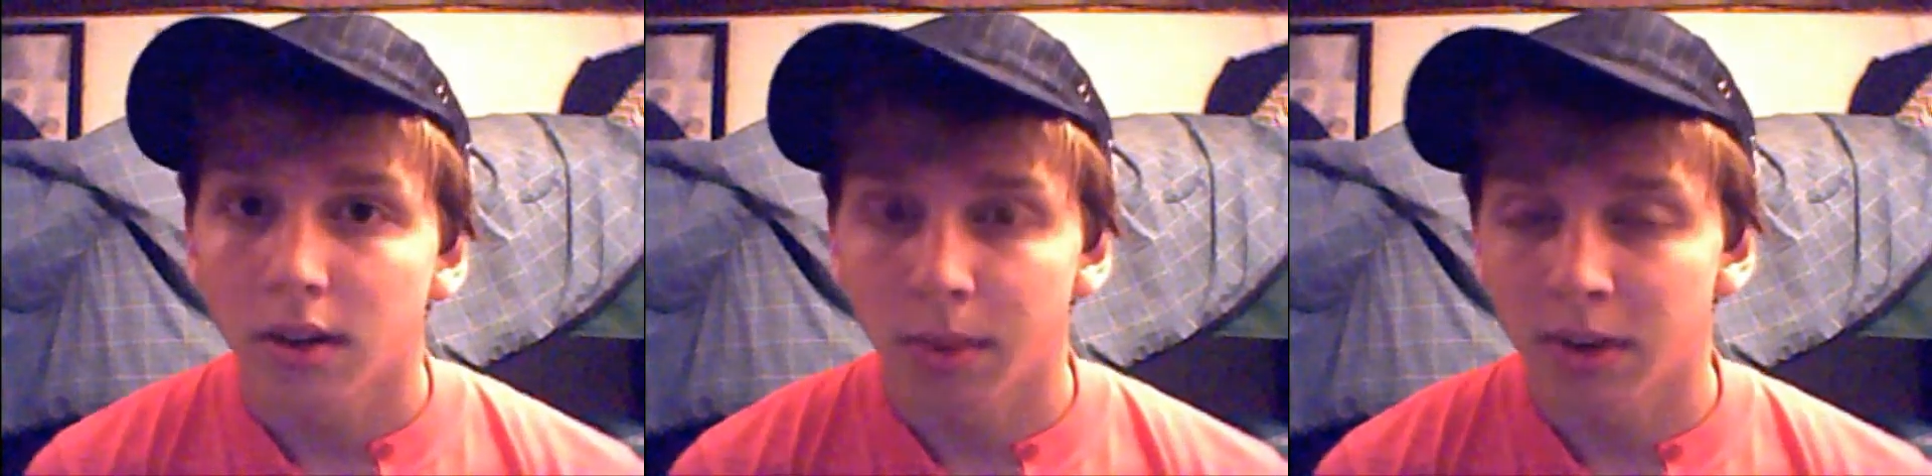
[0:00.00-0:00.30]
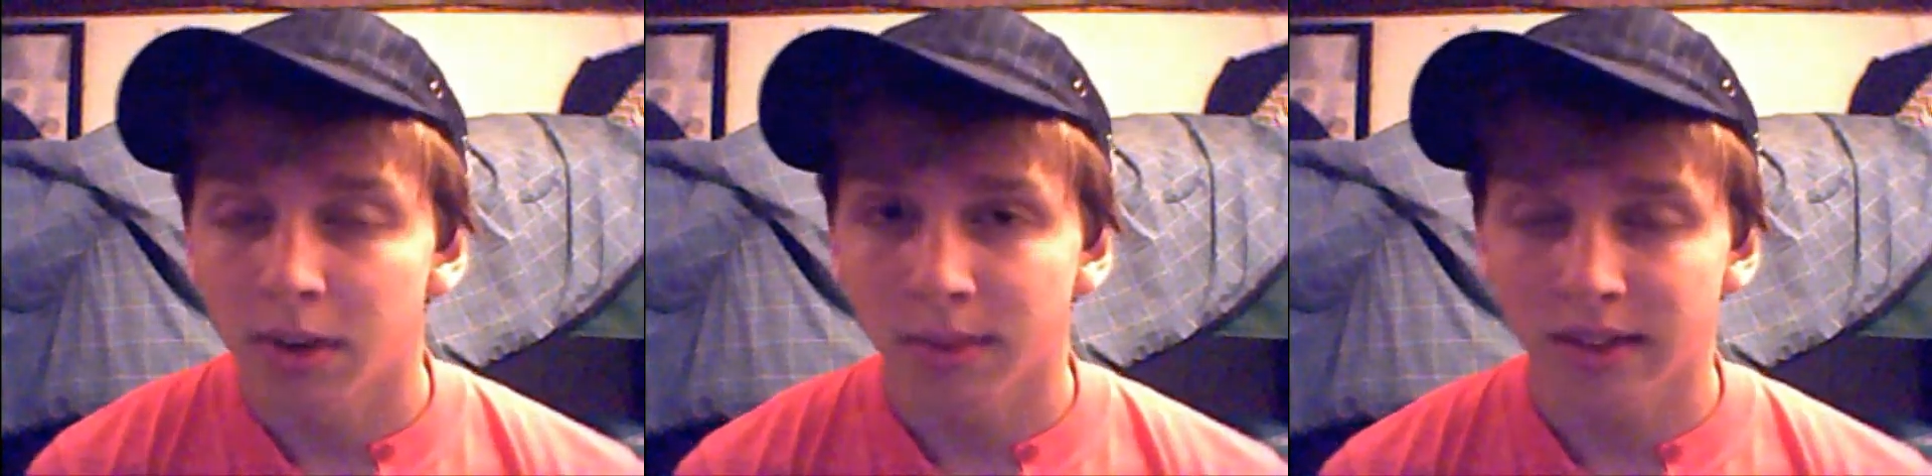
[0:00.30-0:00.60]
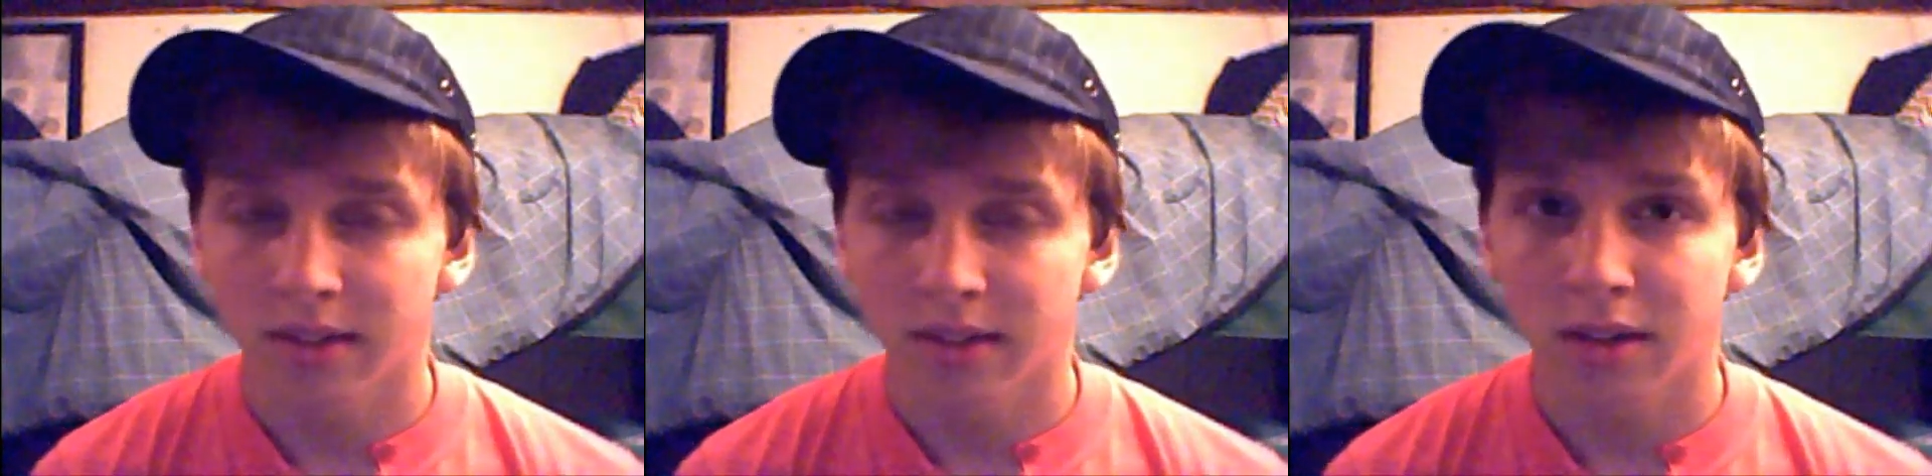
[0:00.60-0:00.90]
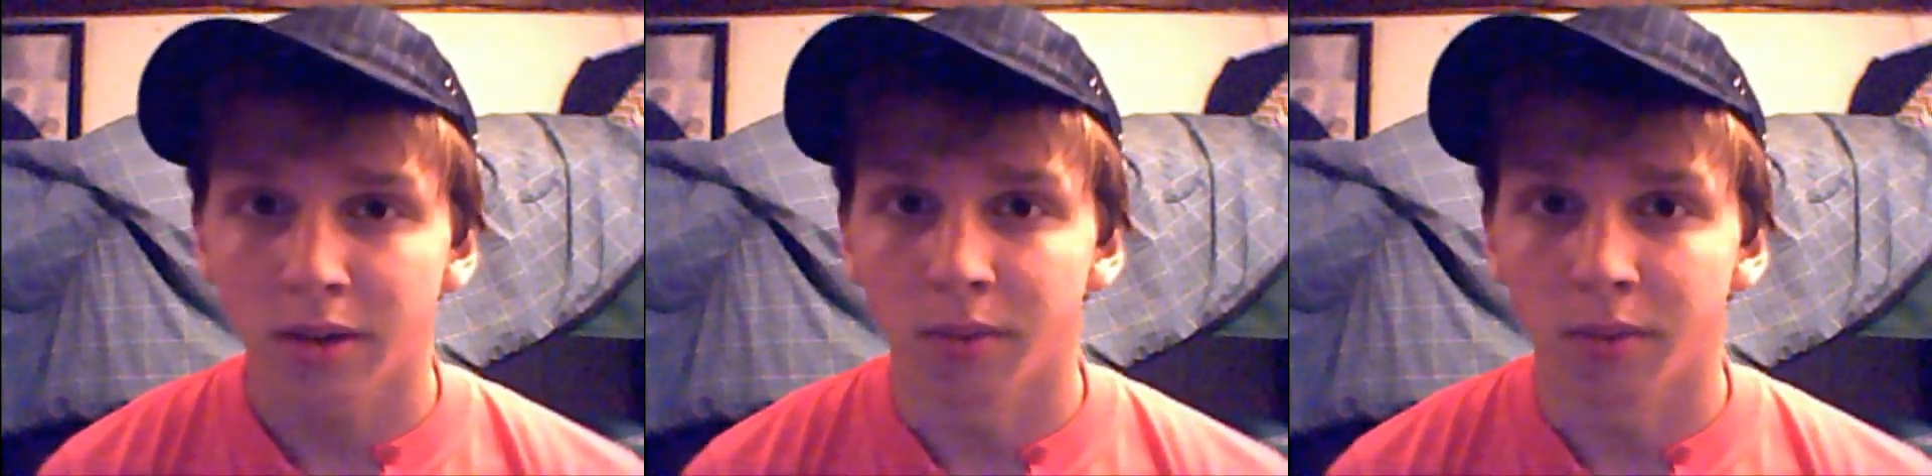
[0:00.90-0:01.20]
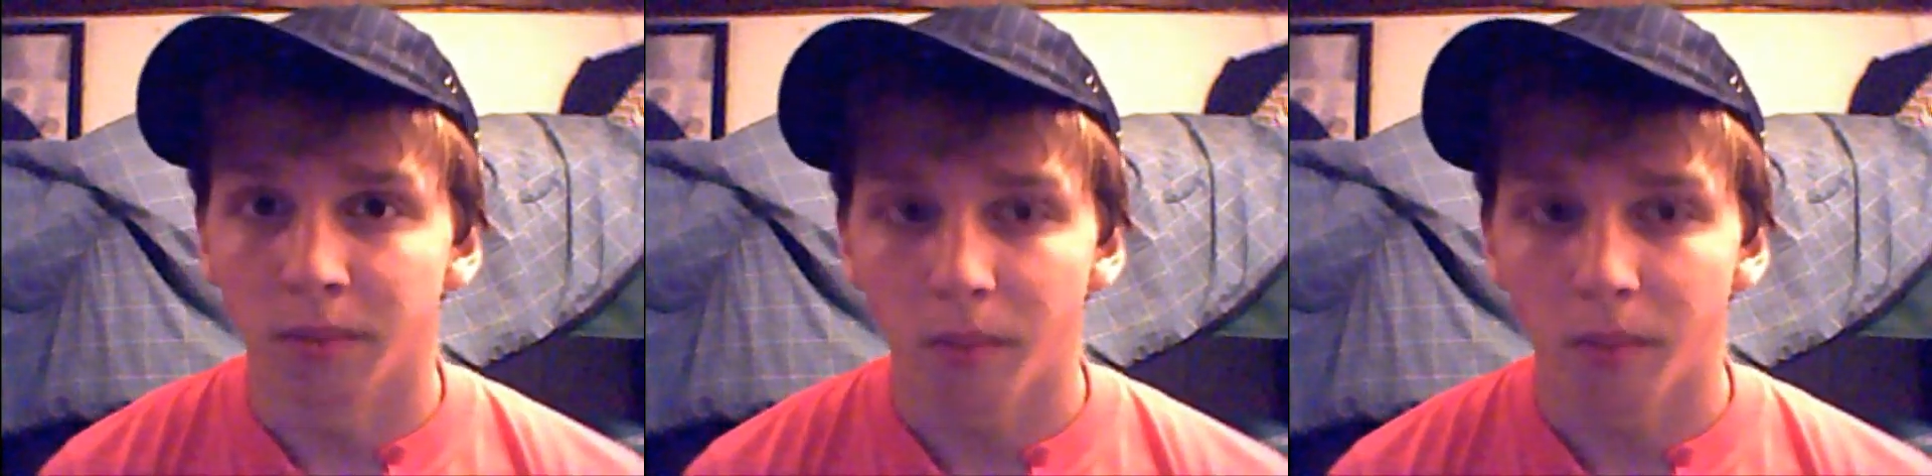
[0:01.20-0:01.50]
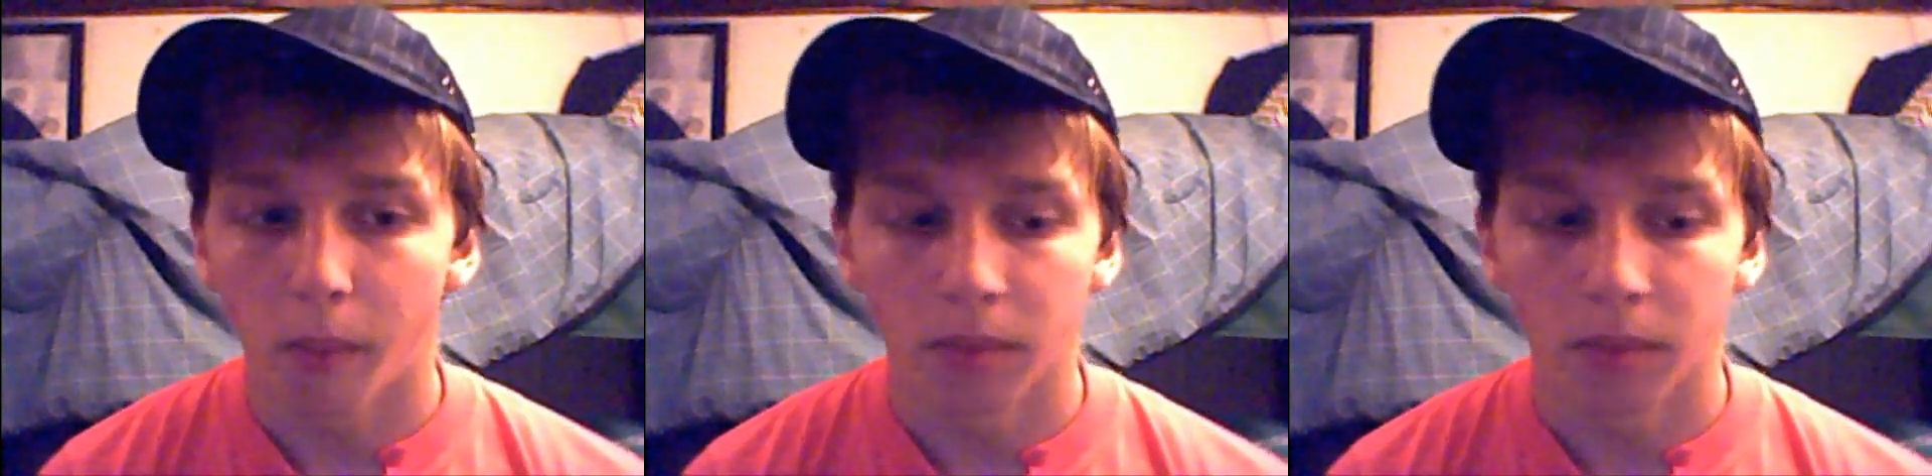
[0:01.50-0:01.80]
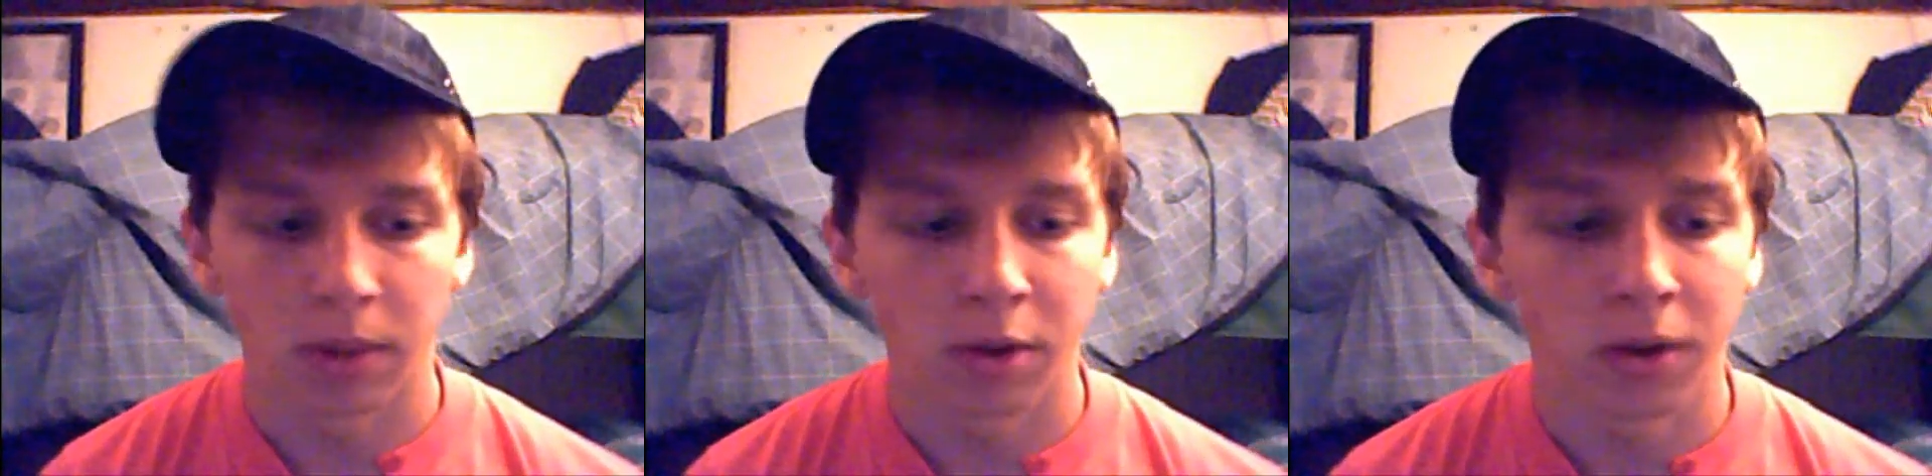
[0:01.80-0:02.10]
Maybe it doesn't make sense to you.
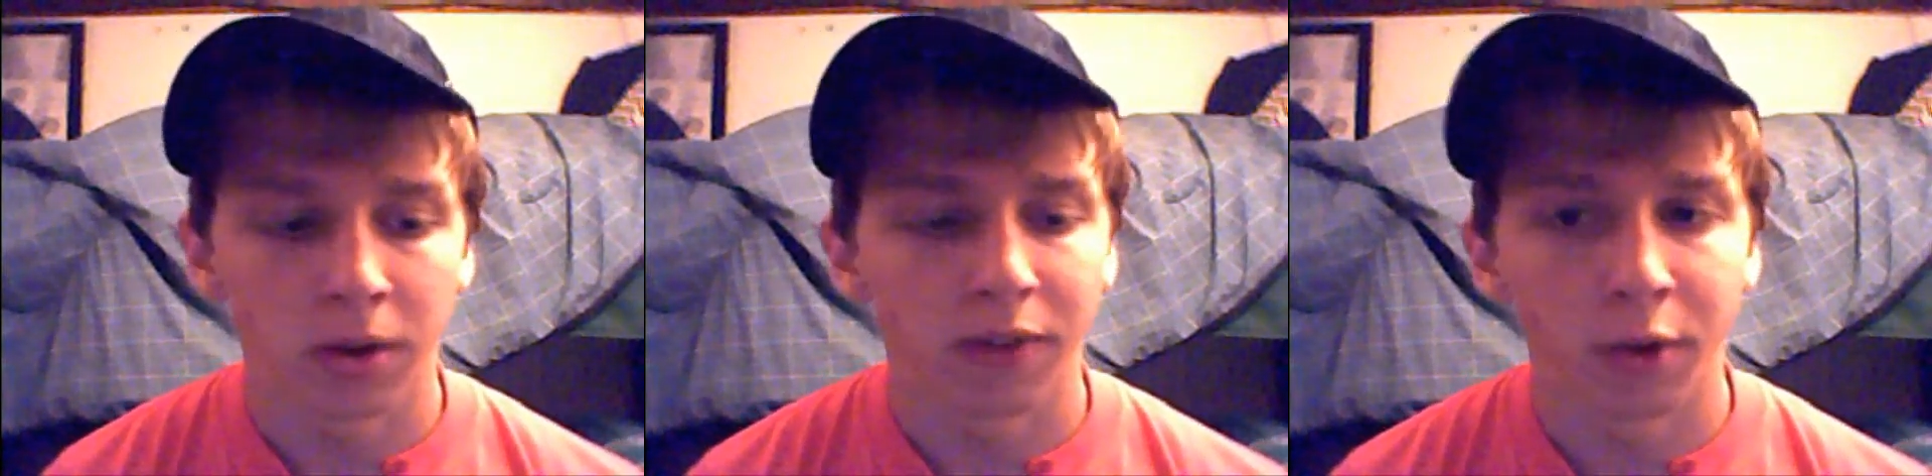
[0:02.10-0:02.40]
Maybe you have